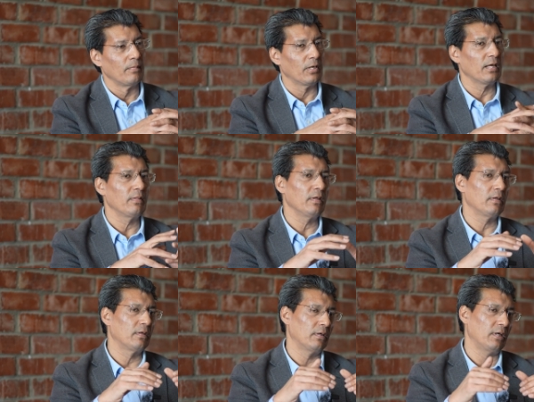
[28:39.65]
But I
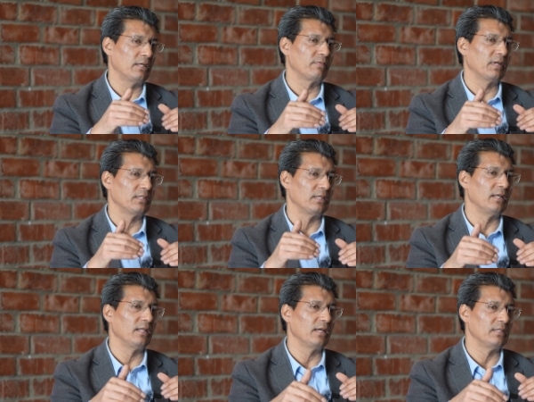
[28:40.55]
think as far as
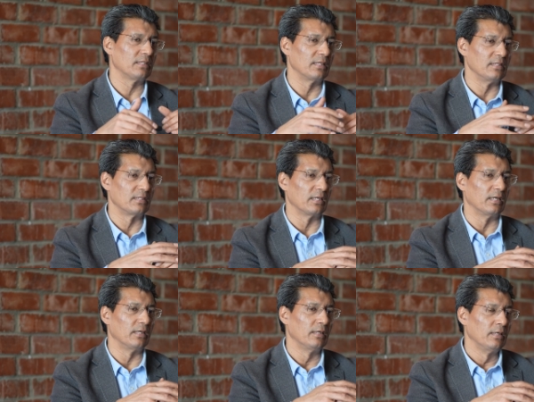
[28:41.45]
India is
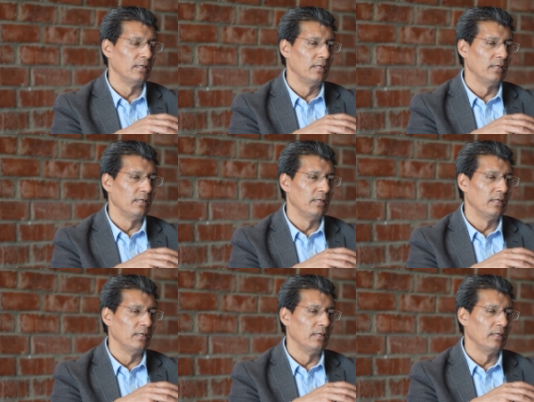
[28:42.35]
concerned,